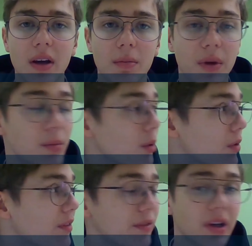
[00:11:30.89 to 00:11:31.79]
Maybe
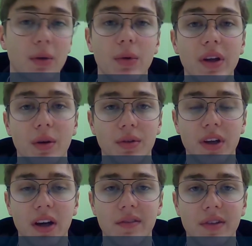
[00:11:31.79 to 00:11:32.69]
we think we don't
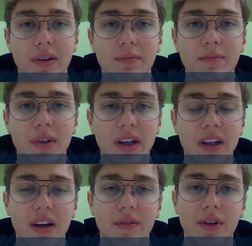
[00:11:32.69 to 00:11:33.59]
have a
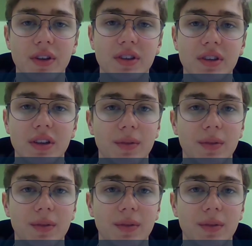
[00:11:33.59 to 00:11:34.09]
diverse